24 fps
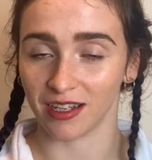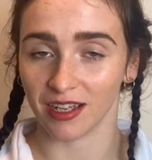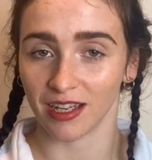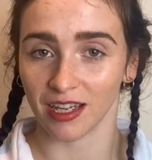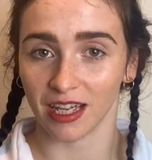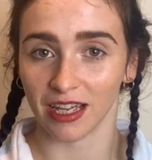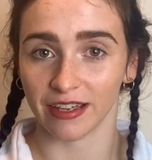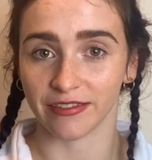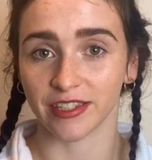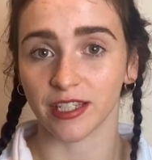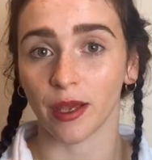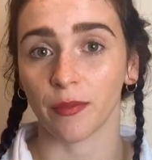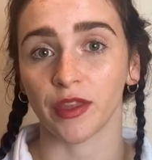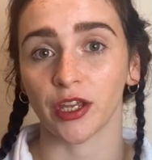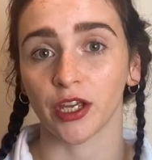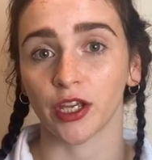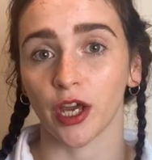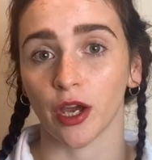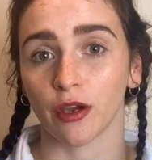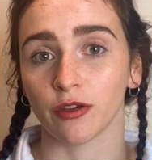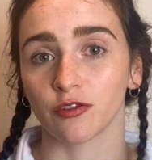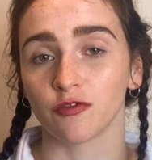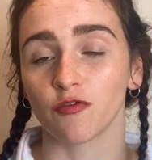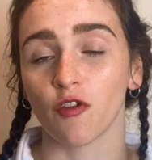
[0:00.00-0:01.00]
If something
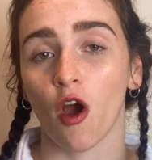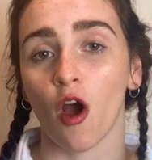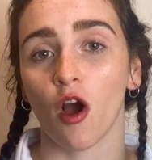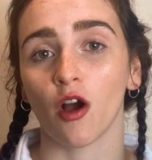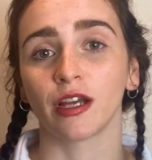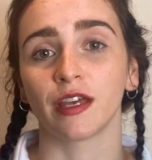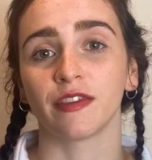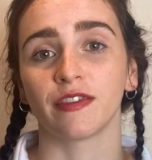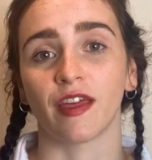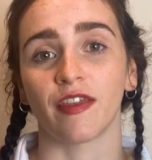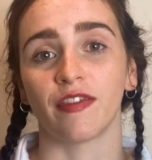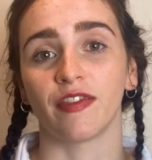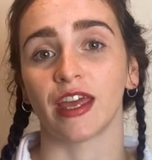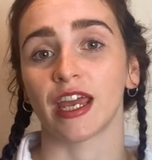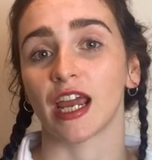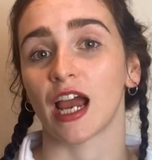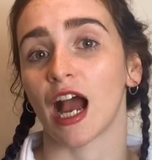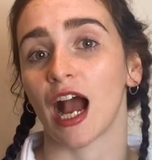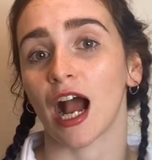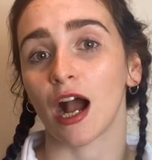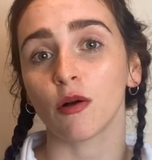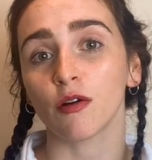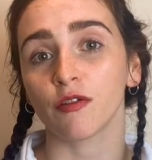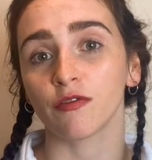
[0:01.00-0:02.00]
goes wrong, then they are
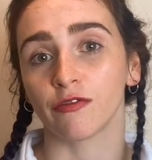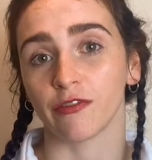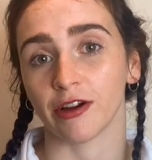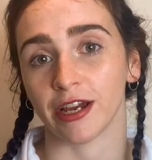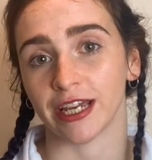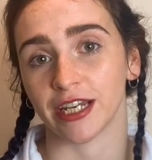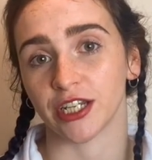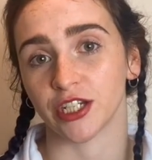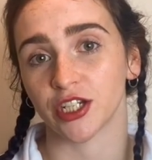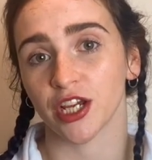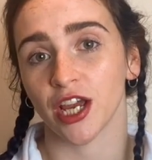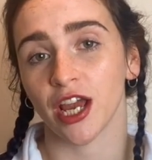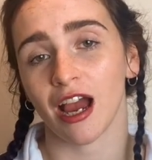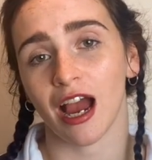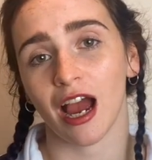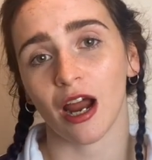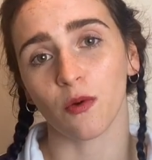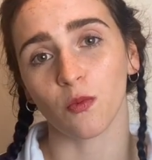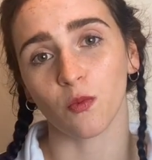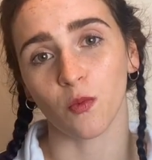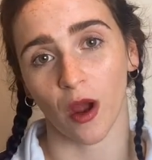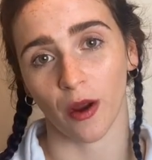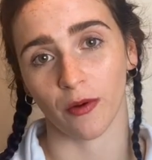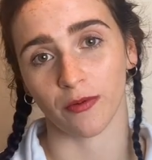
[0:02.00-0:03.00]
out of reach
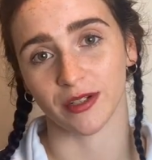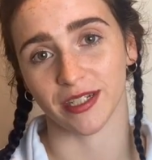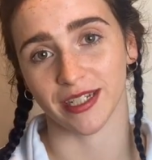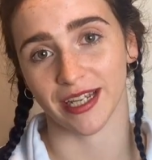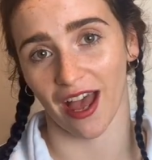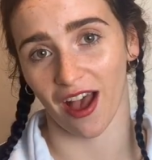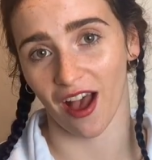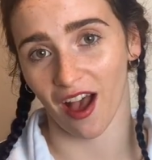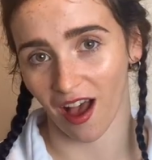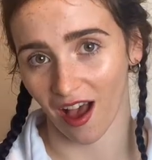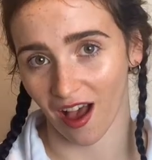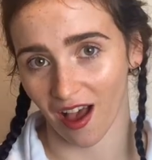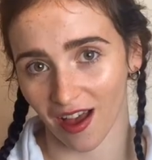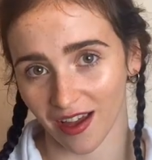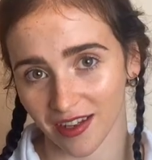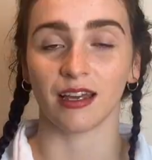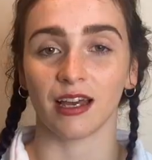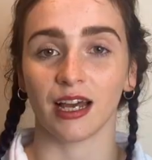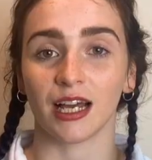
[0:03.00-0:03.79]
and won't get hurt.